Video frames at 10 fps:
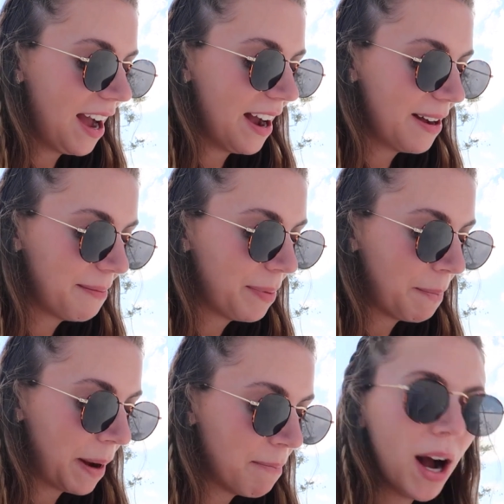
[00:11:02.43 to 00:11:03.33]
Um,
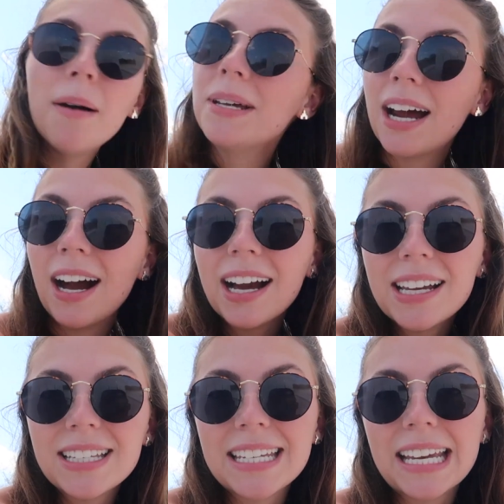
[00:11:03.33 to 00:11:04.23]
but my mom and
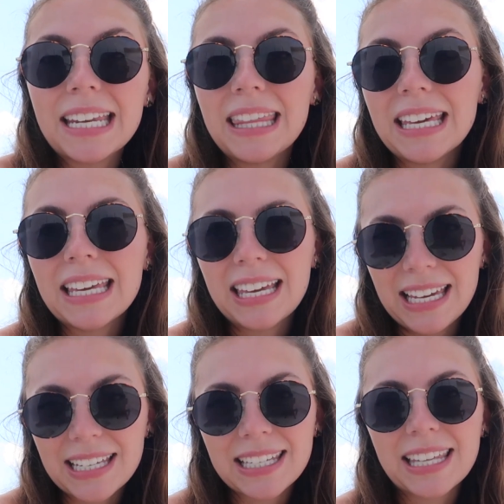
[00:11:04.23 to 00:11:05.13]
I did the
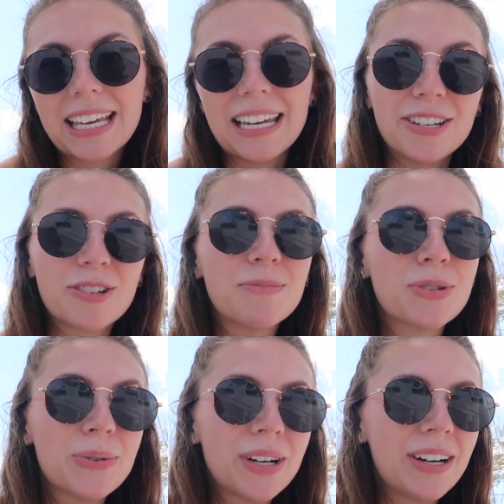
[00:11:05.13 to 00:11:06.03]
Keys to the Kingdom
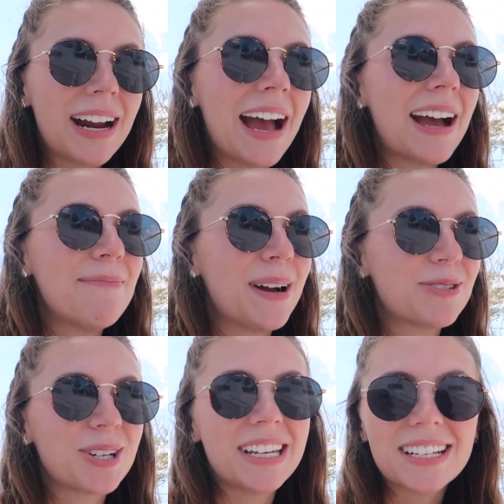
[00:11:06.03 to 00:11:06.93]
tour at
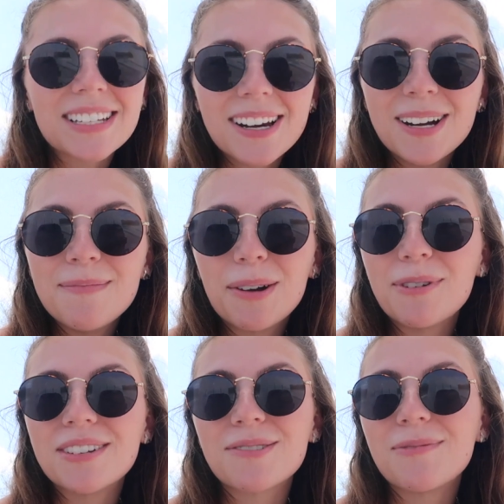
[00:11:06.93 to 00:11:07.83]
Magic Kingdom,
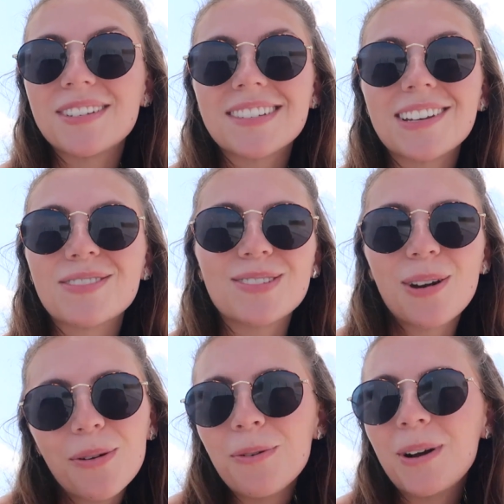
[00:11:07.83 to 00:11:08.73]
which was
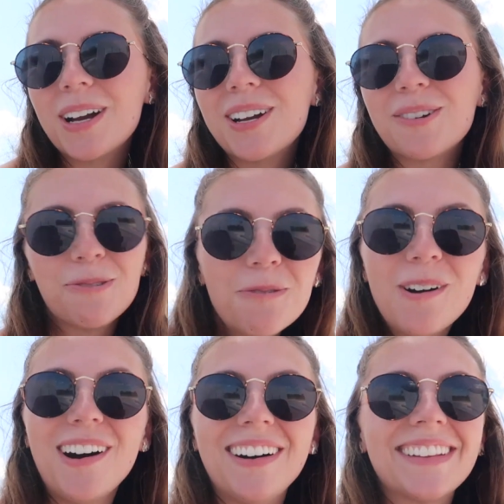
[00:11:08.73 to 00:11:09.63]
so
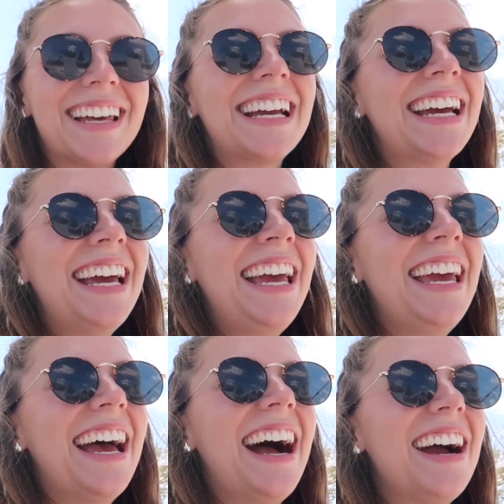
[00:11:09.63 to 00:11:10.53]
cool. Like,
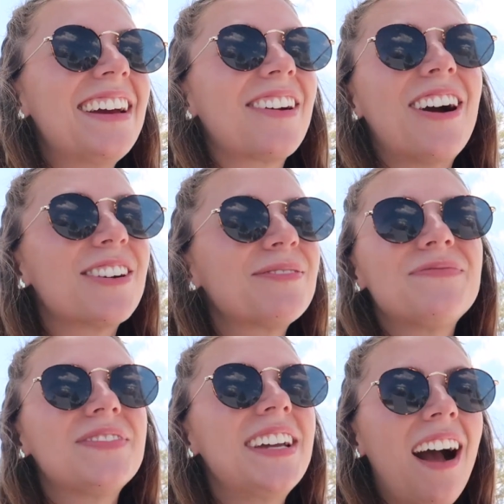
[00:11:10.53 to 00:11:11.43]
I our
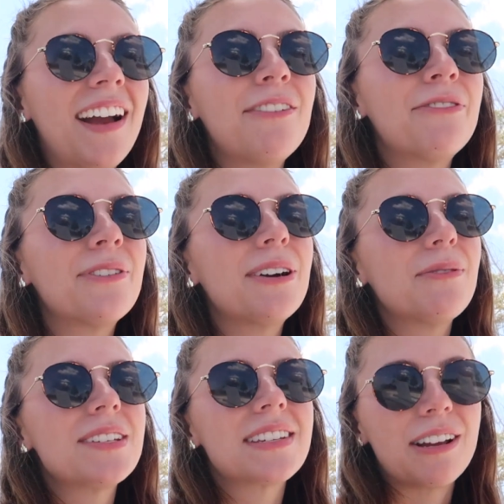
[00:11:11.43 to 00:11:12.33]
guide for it
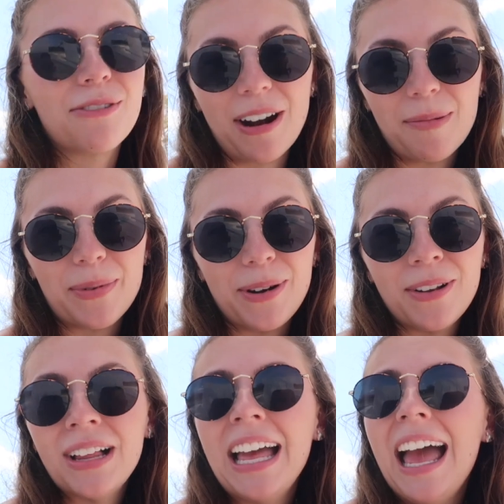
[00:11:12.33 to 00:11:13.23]
was
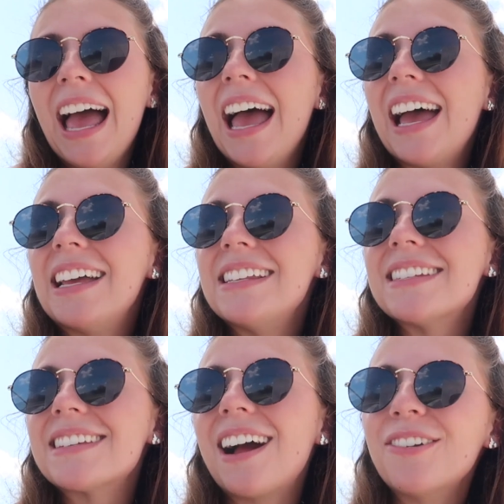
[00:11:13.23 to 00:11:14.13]
incredible.
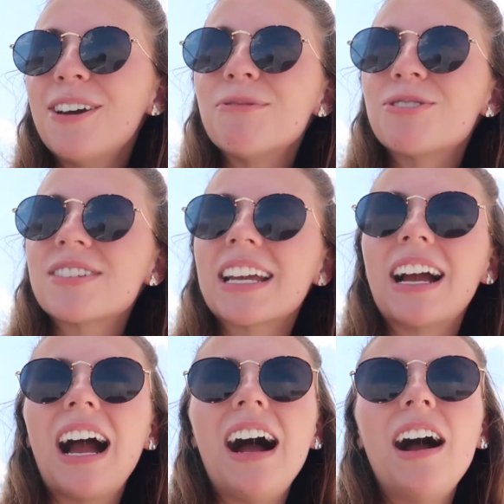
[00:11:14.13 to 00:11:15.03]
And I don't know, it's just like,
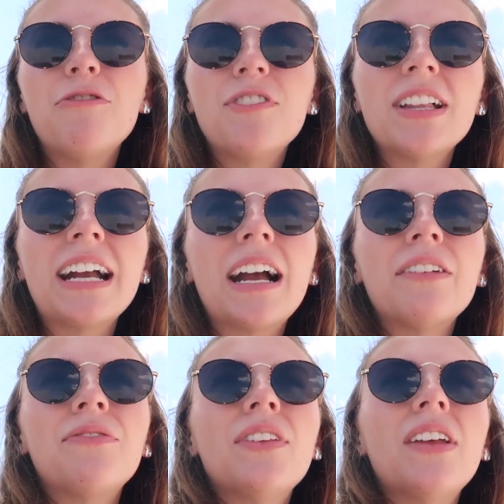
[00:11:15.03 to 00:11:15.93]
I feel like I,